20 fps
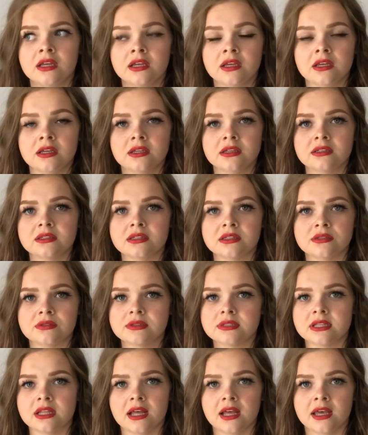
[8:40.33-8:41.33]
So I
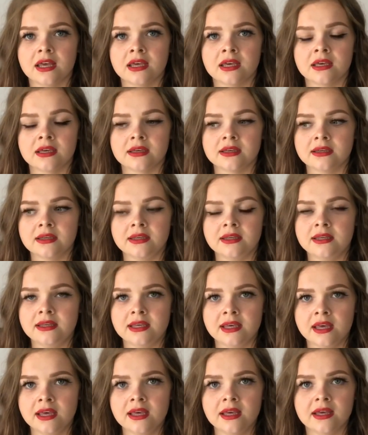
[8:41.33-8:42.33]
was like,
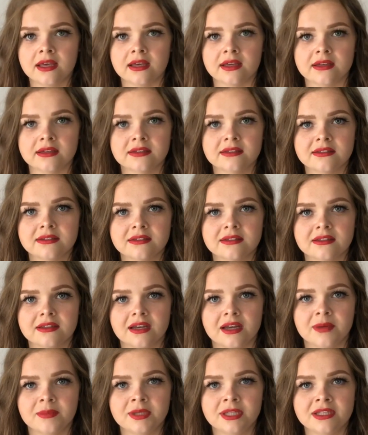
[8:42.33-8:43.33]
yeah,
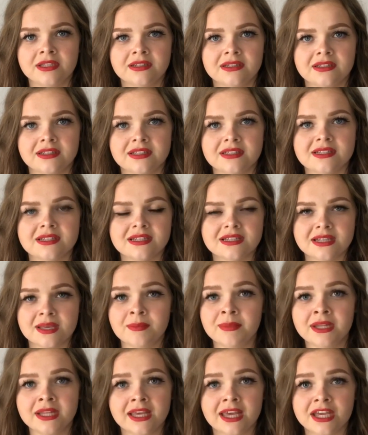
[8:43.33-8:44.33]
I mean, it's the same
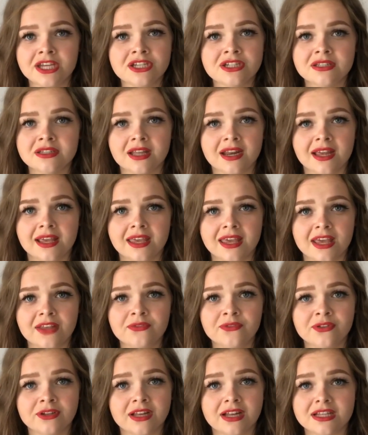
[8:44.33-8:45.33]
medication that I get
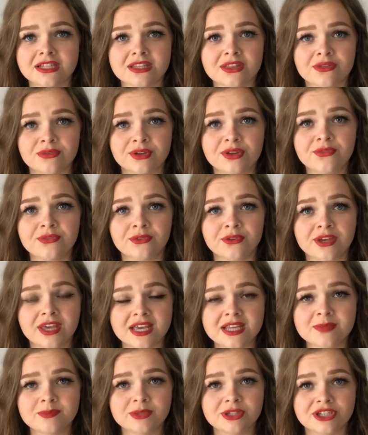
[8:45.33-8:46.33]
for the last 3-4
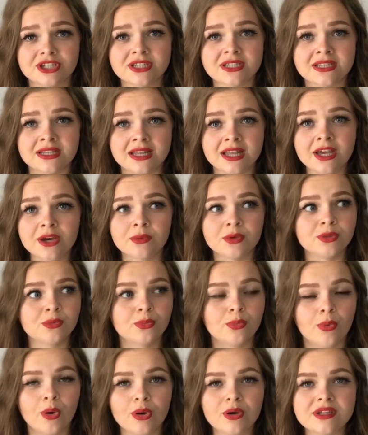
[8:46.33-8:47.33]
years, but just liquid.
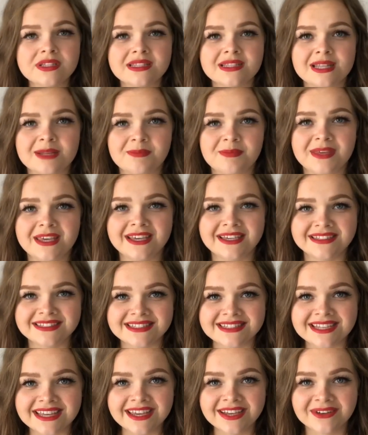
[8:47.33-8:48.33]
What is the big
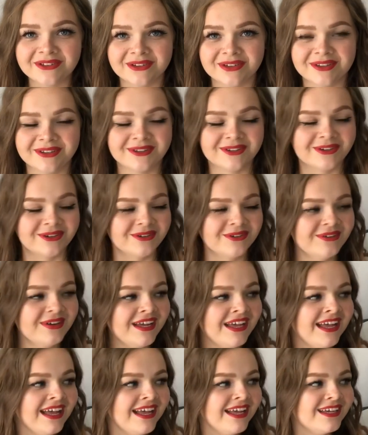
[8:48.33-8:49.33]
deal, you know?
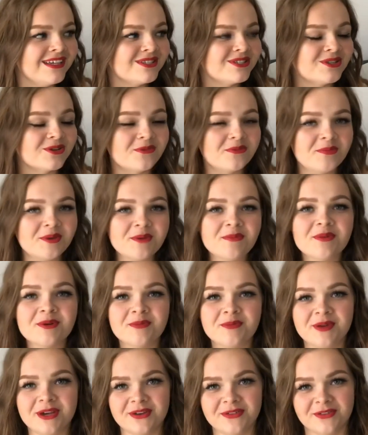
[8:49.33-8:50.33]
So be
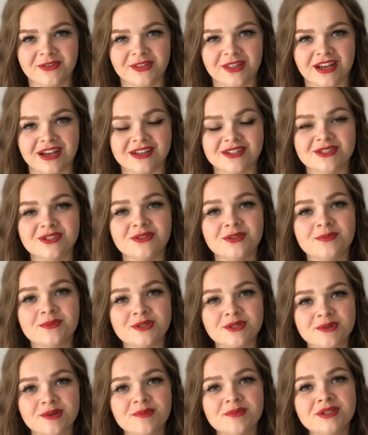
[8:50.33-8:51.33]
prepared for that. So the
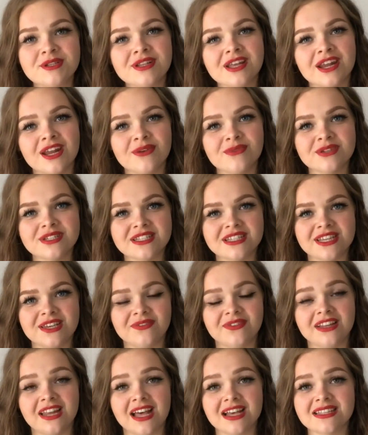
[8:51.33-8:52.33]
prescription that I
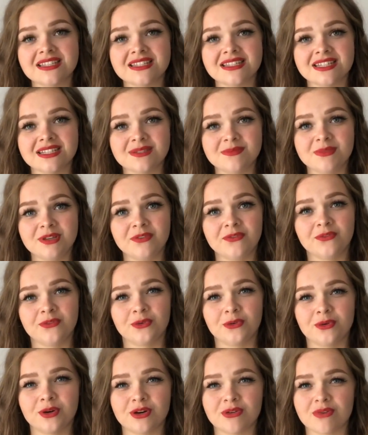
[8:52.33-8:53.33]
received lasted me
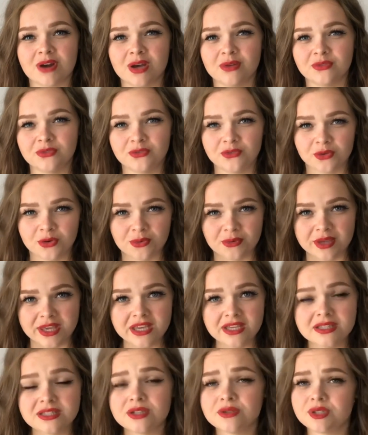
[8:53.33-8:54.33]
for around 4
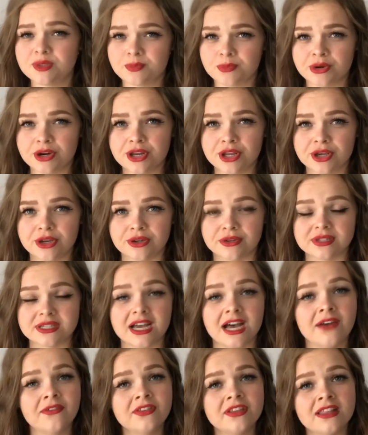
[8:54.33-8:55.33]
weeks, so it's pretty good.
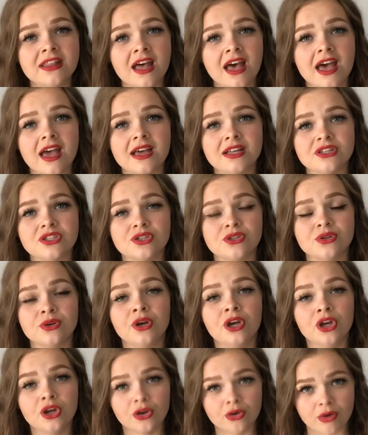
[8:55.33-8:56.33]
After that, I had to
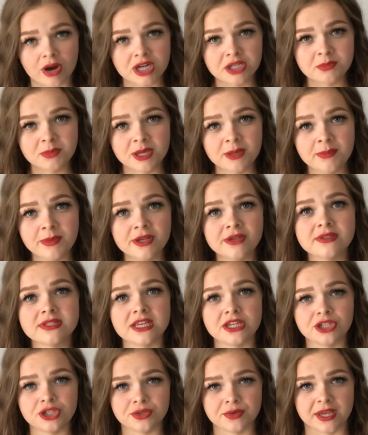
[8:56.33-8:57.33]
crush my pills
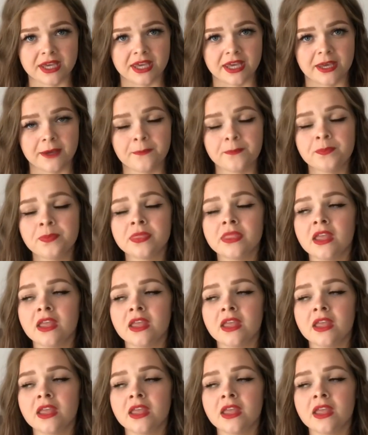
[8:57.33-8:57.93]
and drink it.